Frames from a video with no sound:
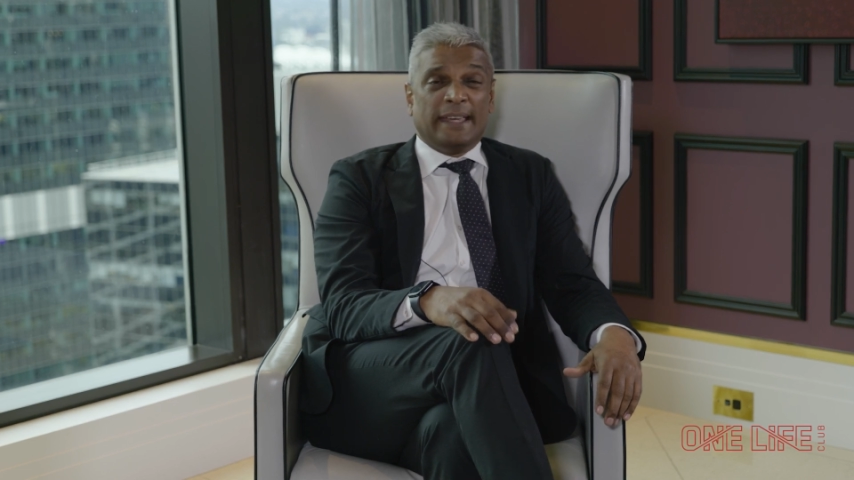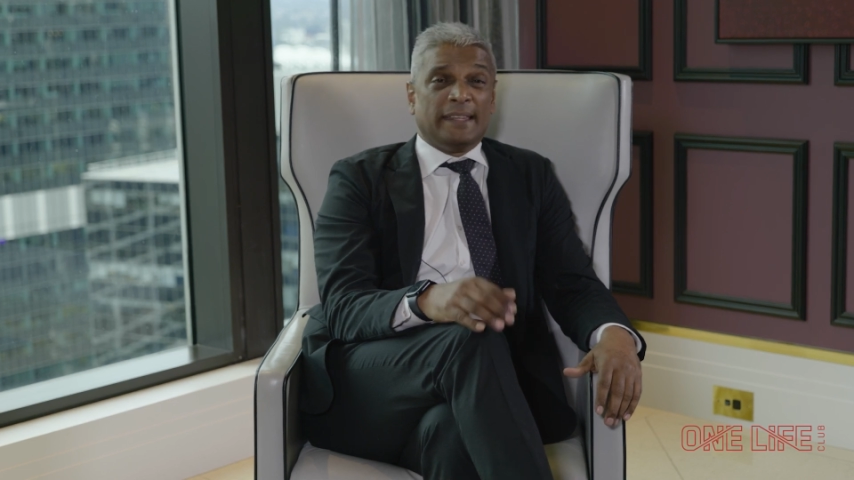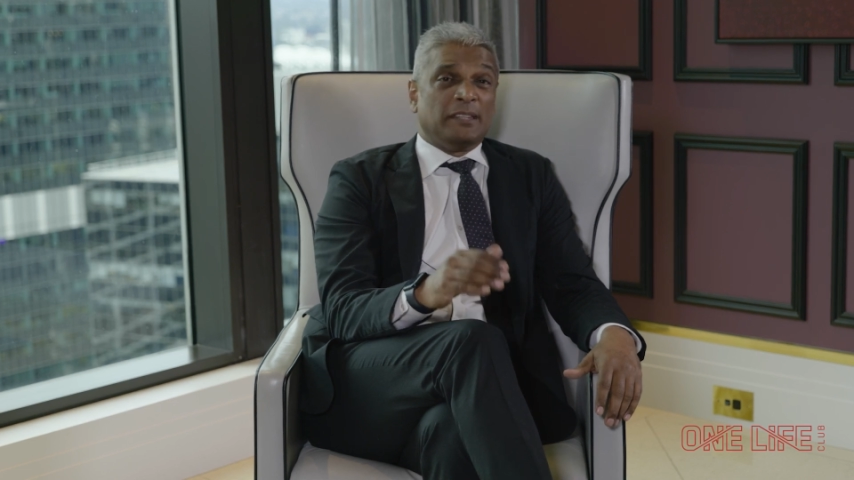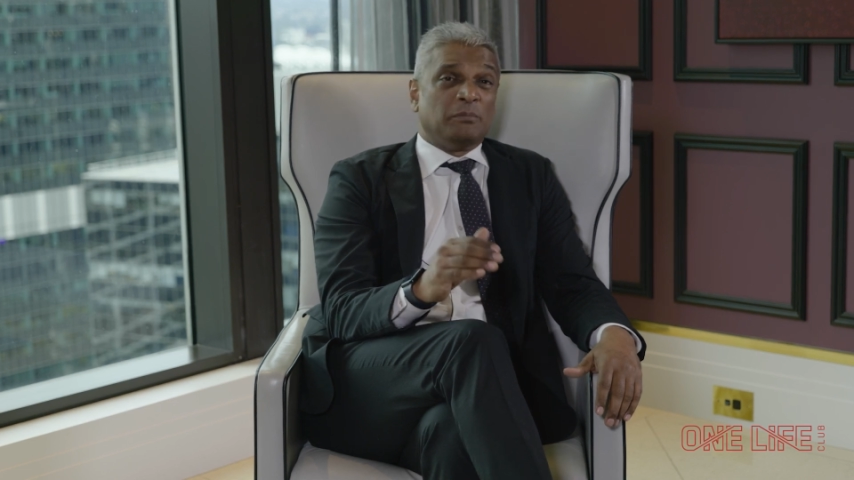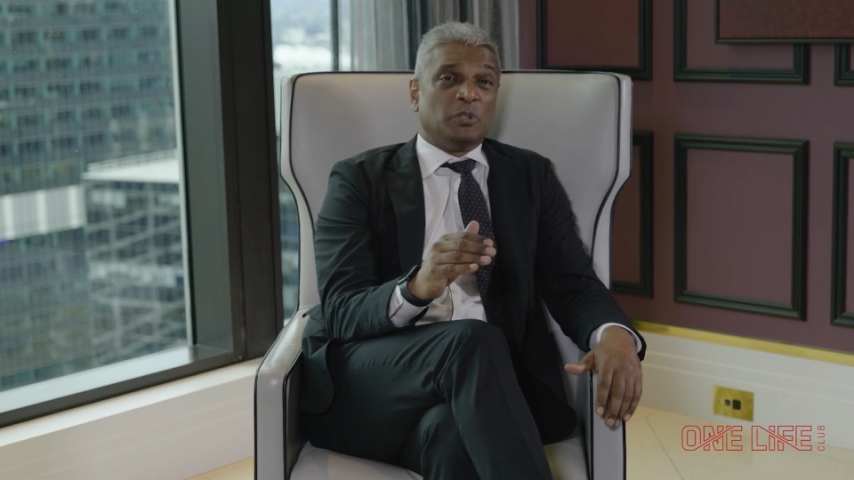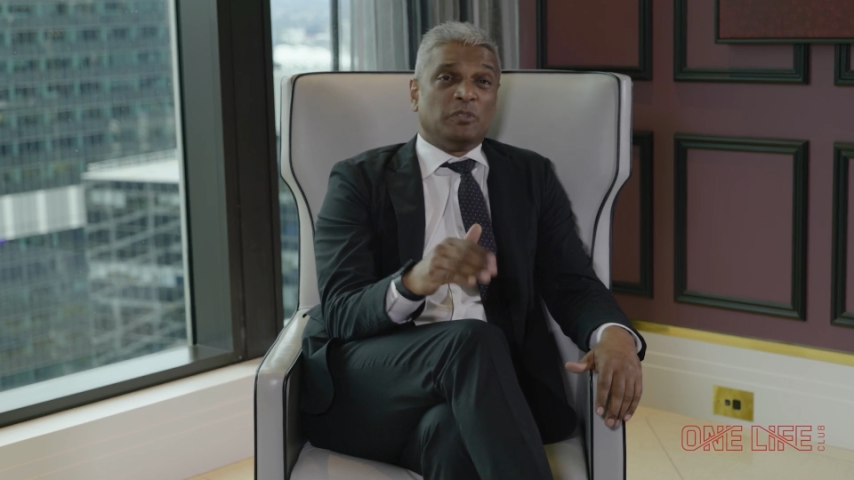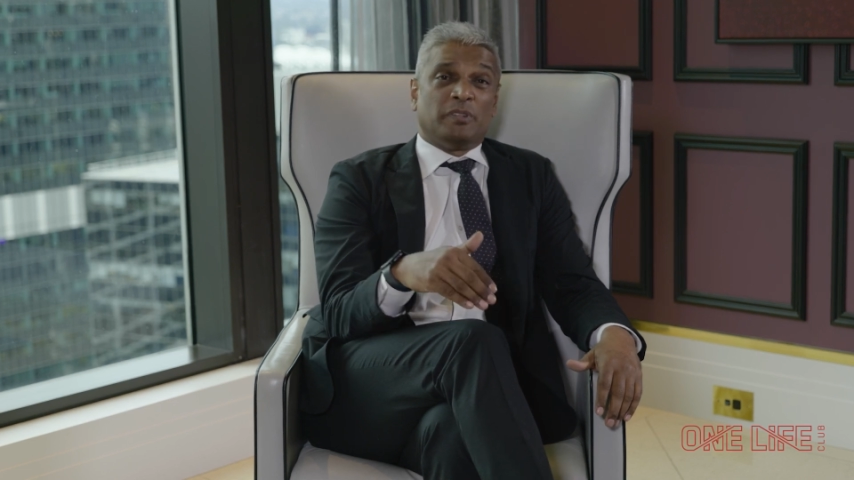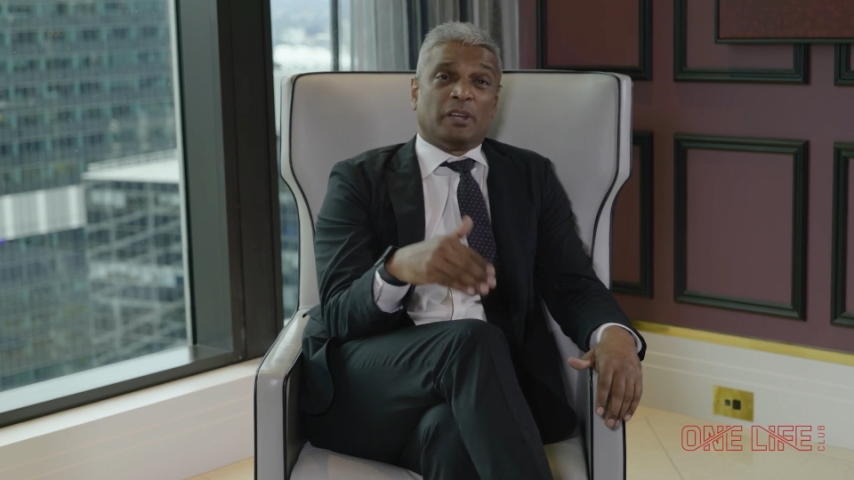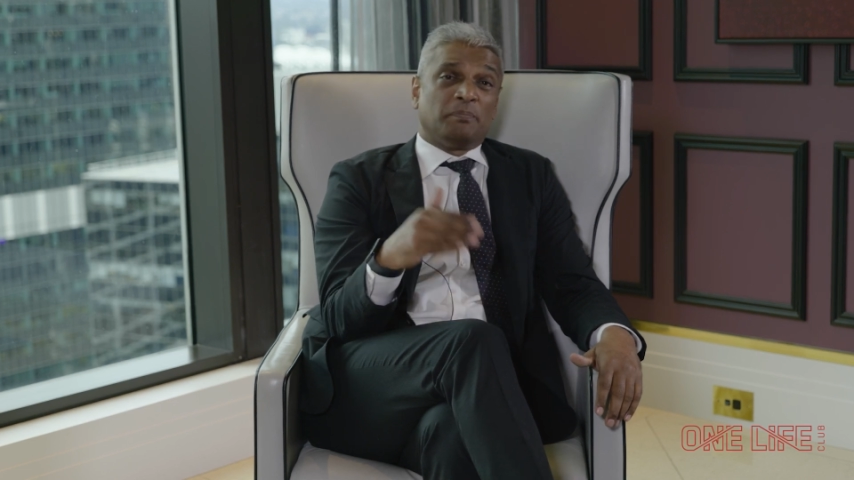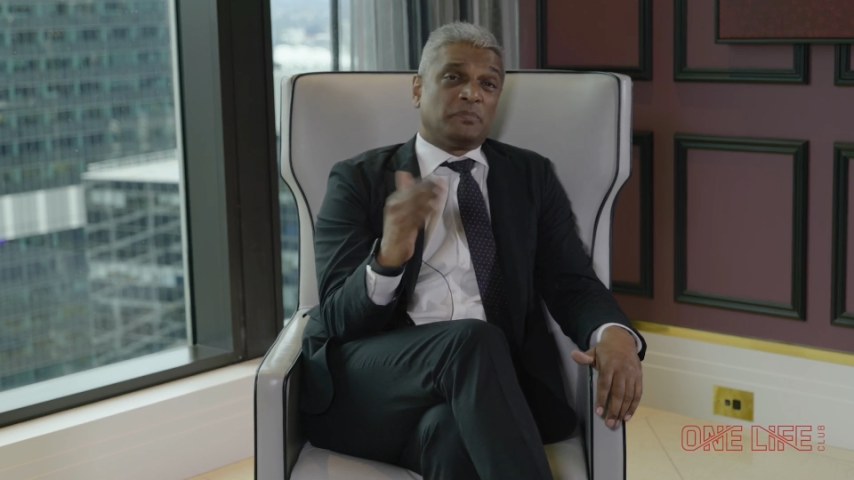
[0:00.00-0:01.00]
and then
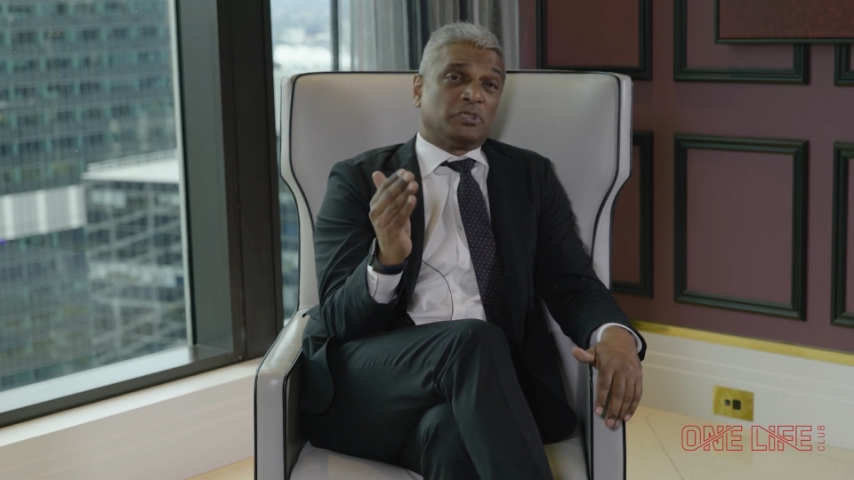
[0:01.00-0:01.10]
moved up